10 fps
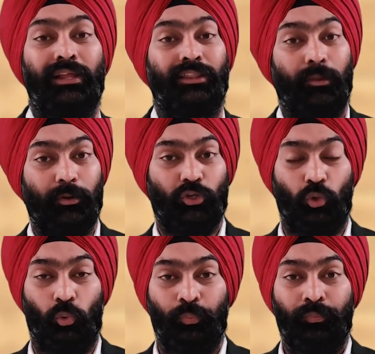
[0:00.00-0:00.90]
Number
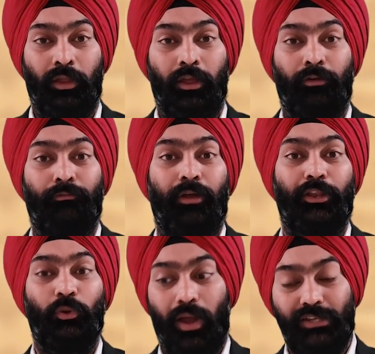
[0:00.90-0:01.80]
two, when
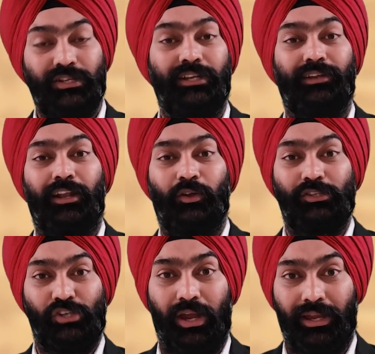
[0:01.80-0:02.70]
you actually tell your
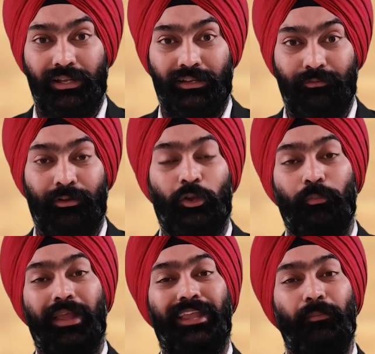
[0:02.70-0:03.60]
child, when you
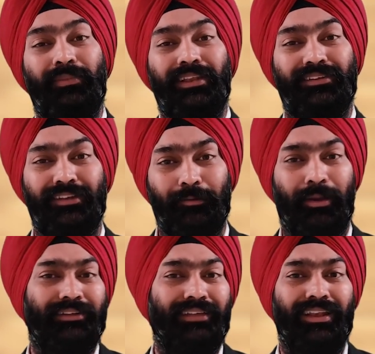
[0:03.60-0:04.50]
make him little
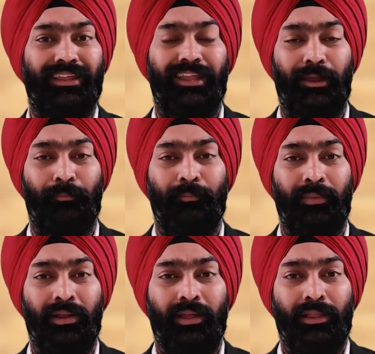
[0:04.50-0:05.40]
by telling
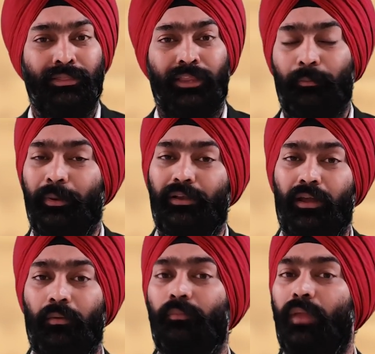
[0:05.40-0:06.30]
him that,
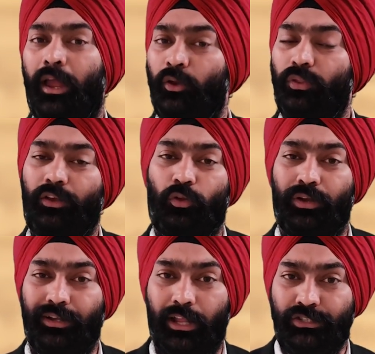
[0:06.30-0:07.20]
beta, I know that your
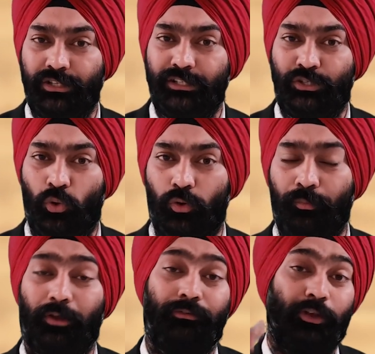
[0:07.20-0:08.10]
intention is good,
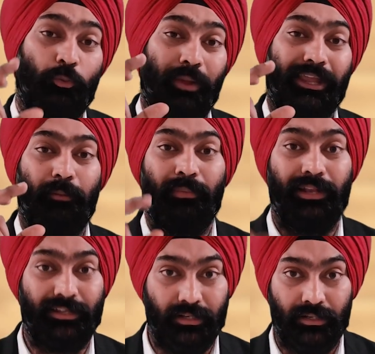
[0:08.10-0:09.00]
but when you make him
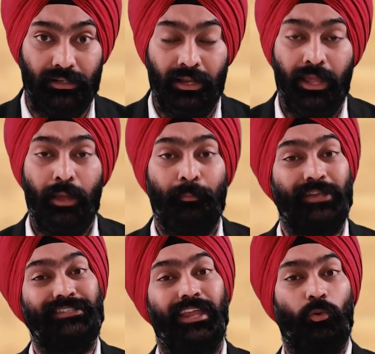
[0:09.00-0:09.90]
little by
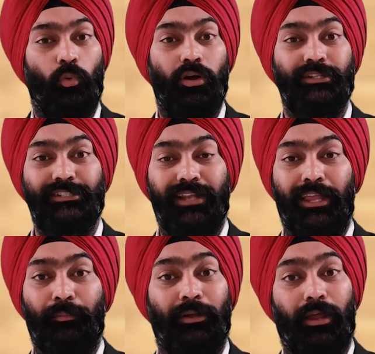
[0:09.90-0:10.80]
saying words
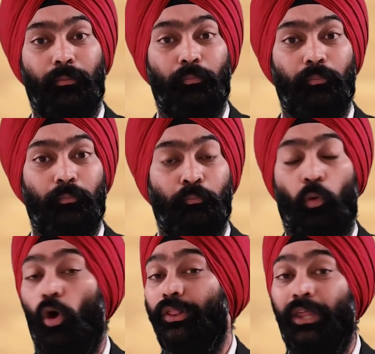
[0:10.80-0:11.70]
like, beta,
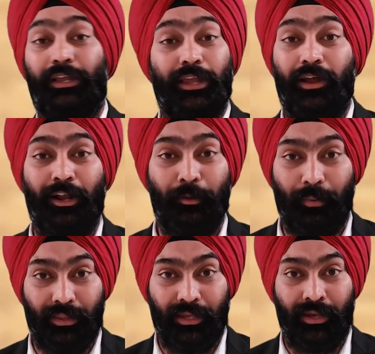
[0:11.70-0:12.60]
bahut dhakke khane
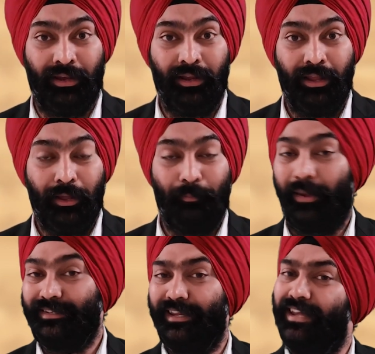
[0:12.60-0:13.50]
padte hain,
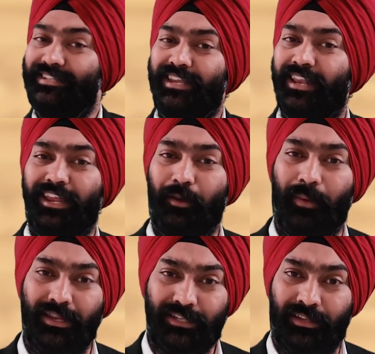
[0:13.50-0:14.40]
paise aise nahi
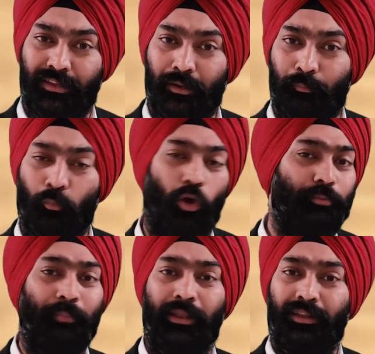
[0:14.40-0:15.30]
kamaye jaate,
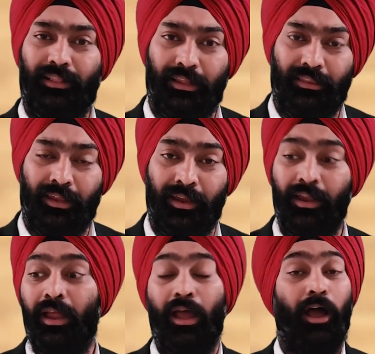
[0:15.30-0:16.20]
bahut mehnat lagti hai,
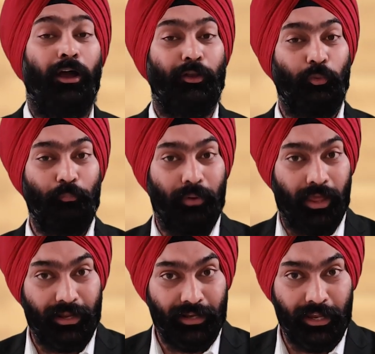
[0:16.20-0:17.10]
agar tum
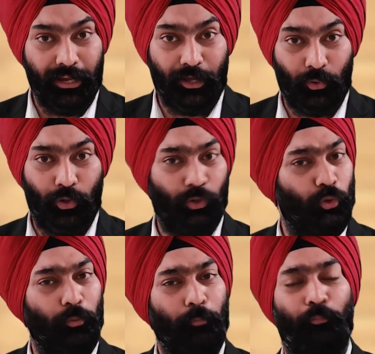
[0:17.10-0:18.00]
padhai nahi karoge to
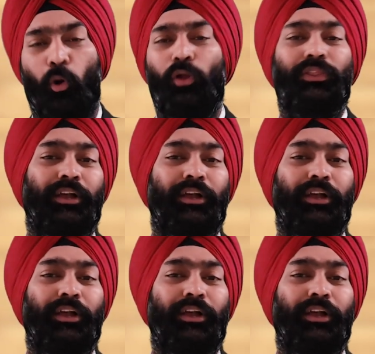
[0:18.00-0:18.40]
tumhe bahut